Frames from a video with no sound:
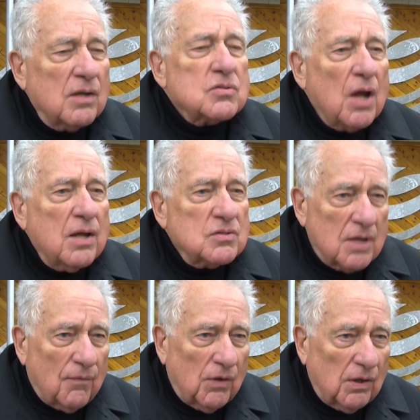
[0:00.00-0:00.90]
It
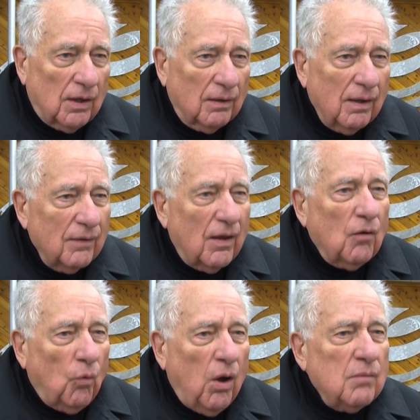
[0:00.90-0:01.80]
changed everything.
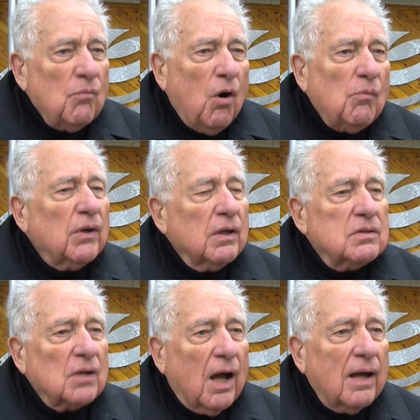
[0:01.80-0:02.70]
That one moment
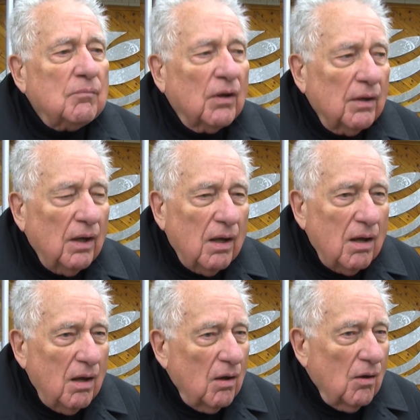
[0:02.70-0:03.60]
in time
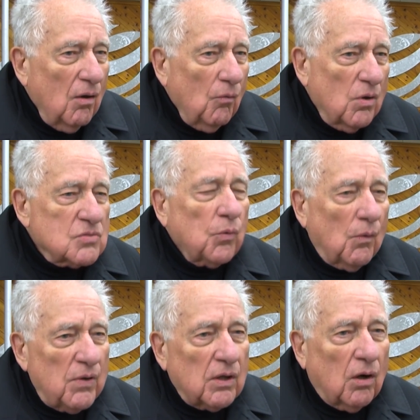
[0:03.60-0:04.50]
was
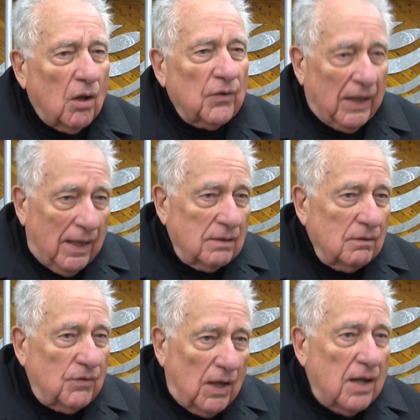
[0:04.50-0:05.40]
what we call the
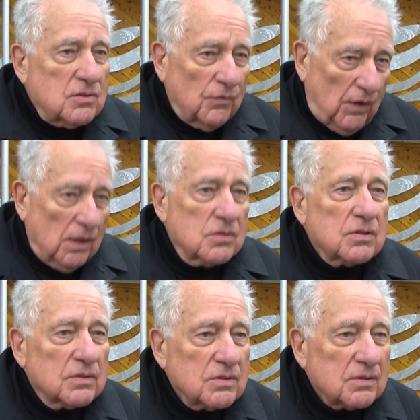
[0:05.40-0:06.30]
end of the Age of
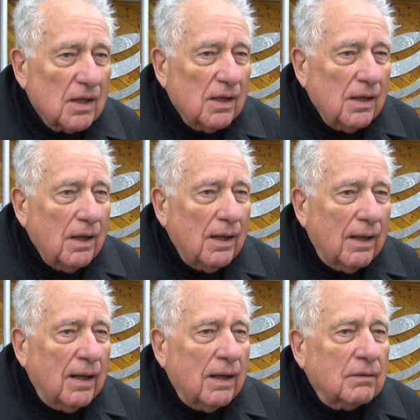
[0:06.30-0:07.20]
Innocence.
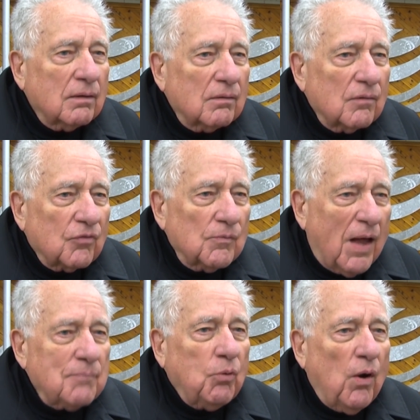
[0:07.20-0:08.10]
And from
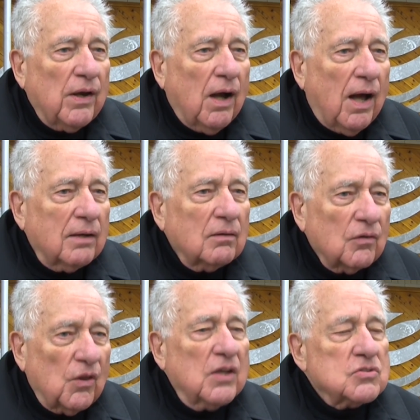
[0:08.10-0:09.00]
that point on,
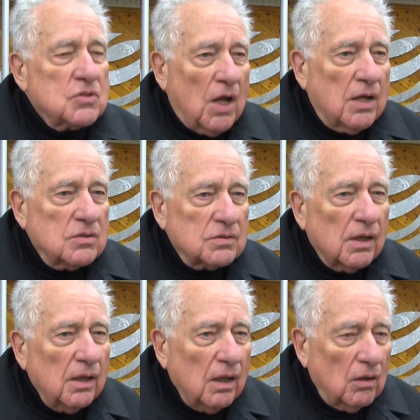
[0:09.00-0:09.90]
things changed
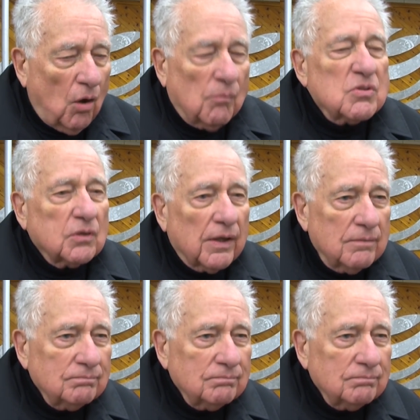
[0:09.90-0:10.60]
enormously.